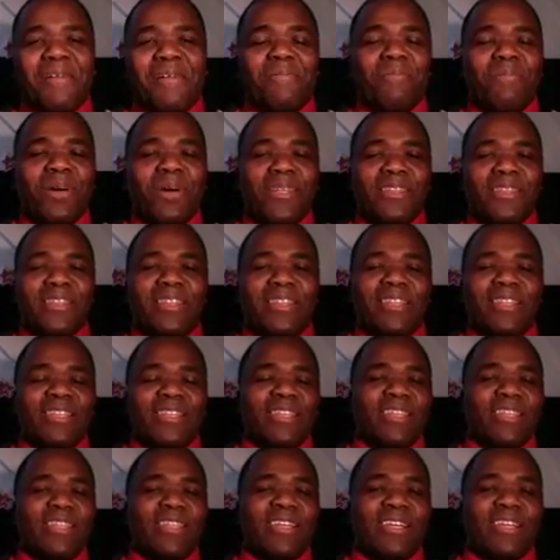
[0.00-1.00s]
But
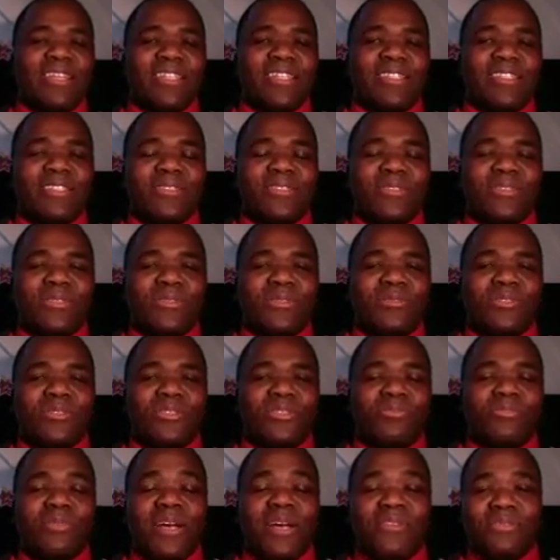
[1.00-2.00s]
to
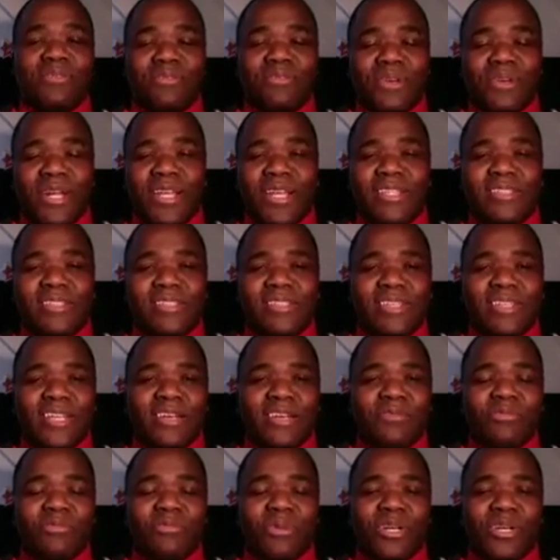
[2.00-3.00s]
my friends and
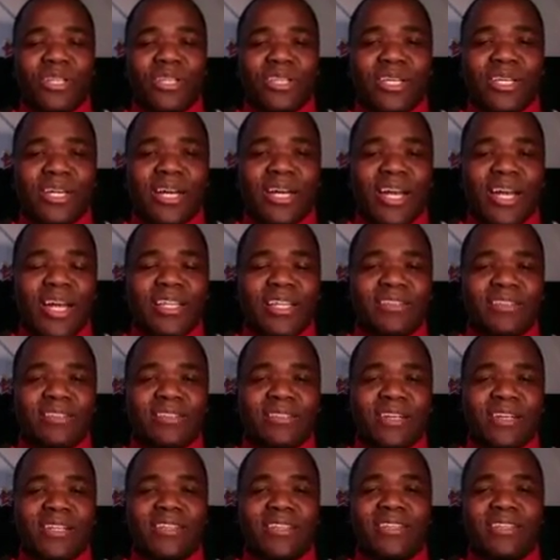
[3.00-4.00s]
everyone in the
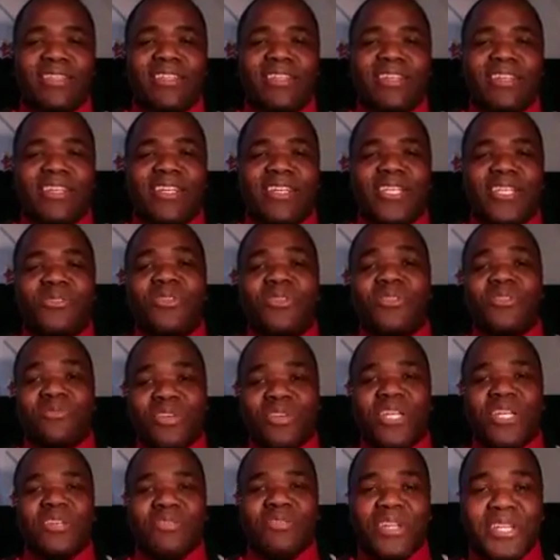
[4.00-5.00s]
class, right, it was
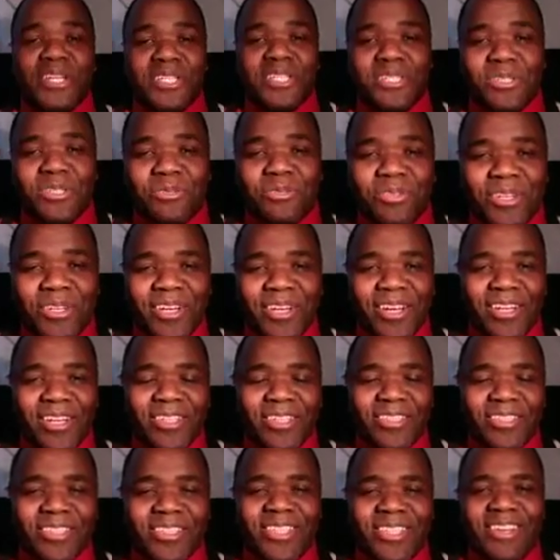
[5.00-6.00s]
very, very
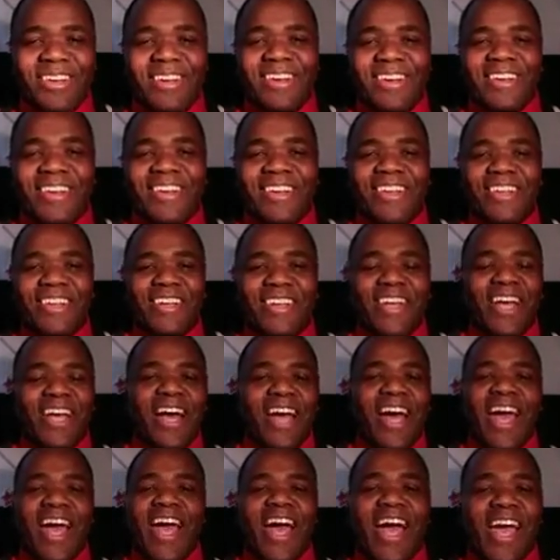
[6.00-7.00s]
difficult.
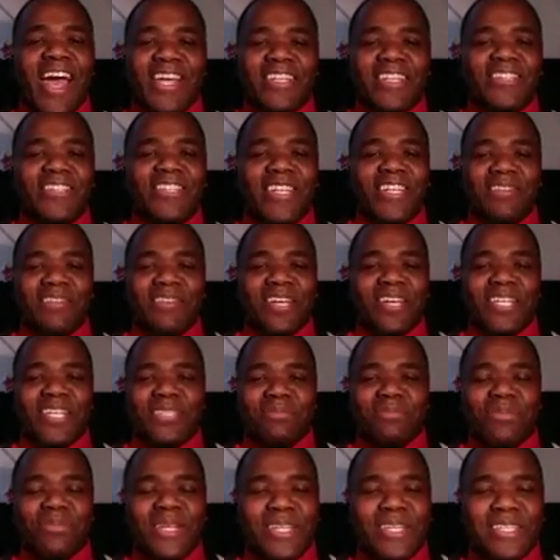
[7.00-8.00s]
I had never
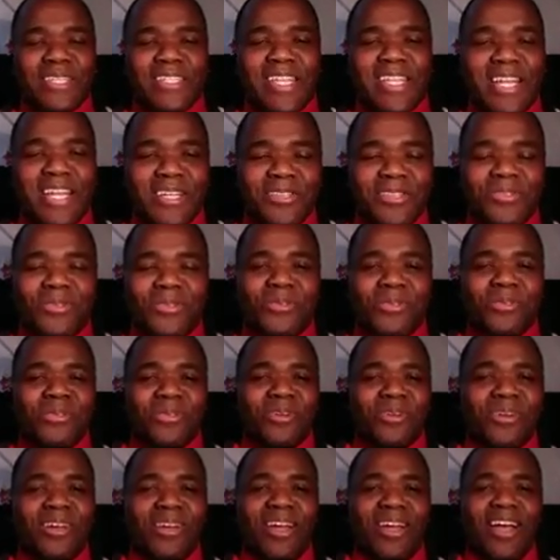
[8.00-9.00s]
experienced that, so
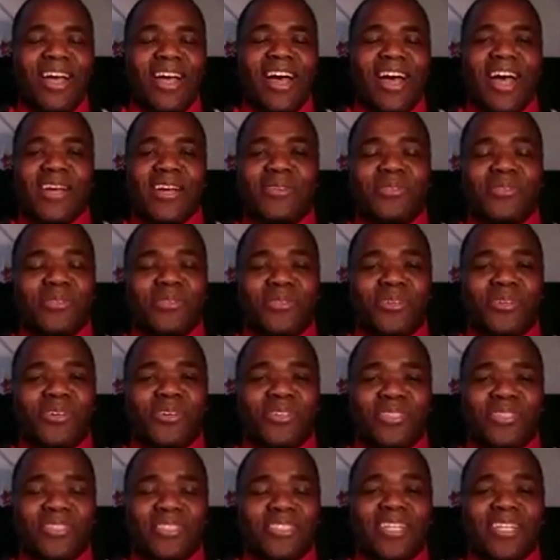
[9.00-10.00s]
I could
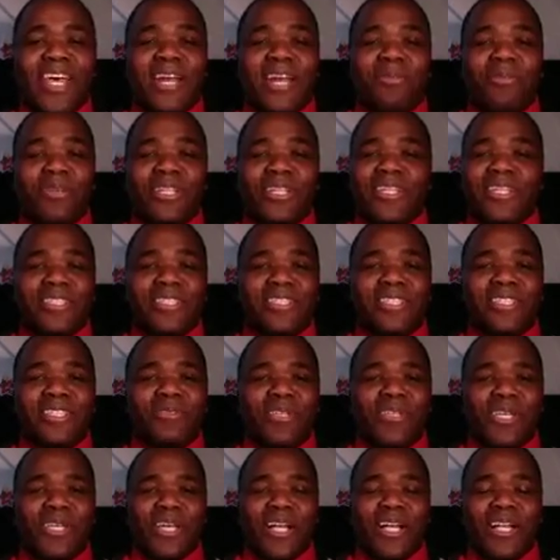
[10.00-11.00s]
not tell whether it's
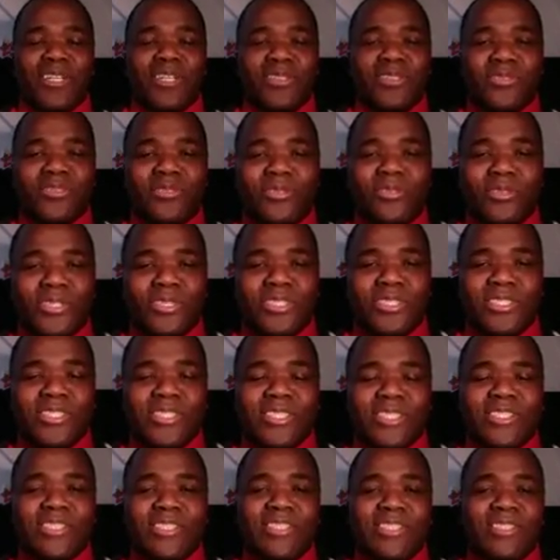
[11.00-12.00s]
difficult or it's
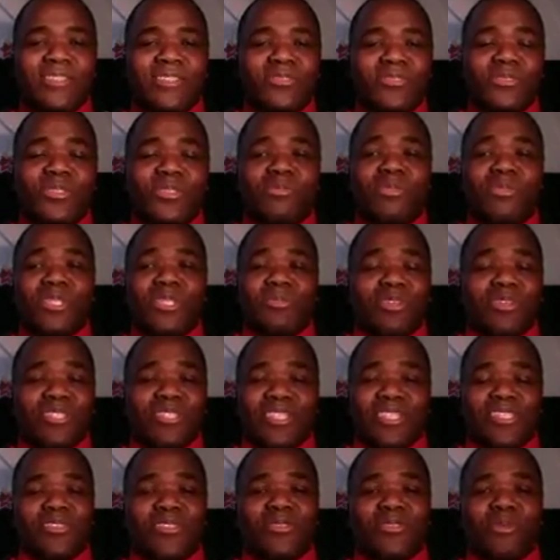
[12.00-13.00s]
easy. So to me, it was
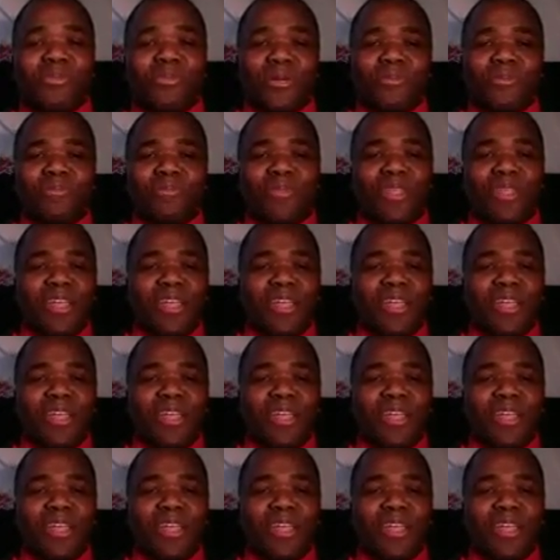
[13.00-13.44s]
just normal.